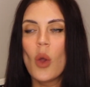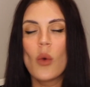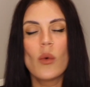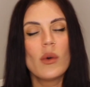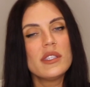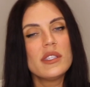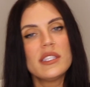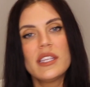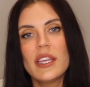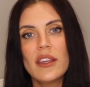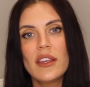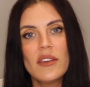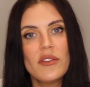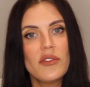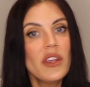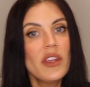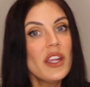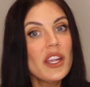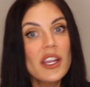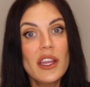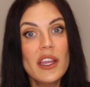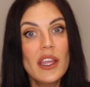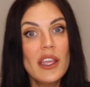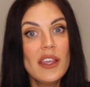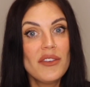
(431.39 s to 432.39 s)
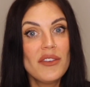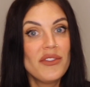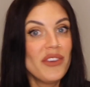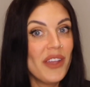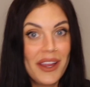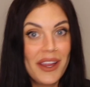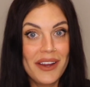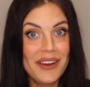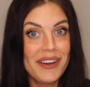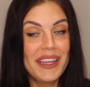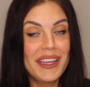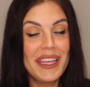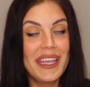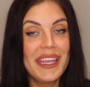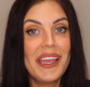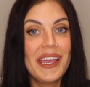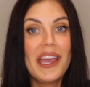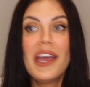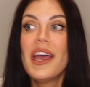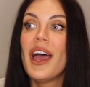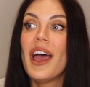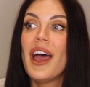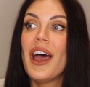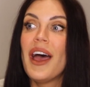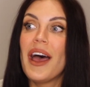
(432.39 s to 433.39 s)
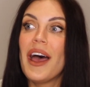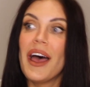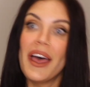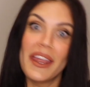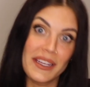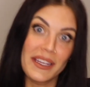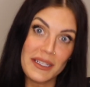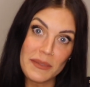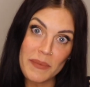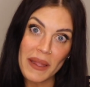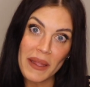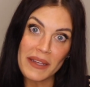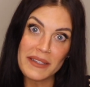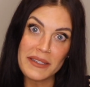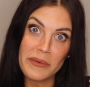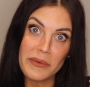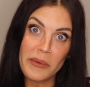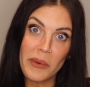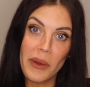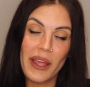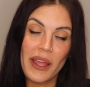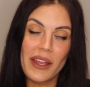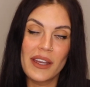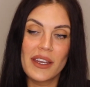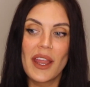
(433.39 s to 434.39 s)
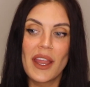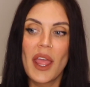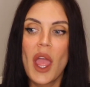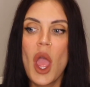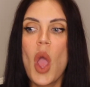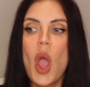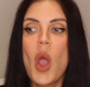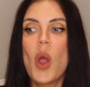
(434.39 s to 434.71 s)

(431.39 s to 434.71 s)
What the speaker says: was a very, very unexpected one,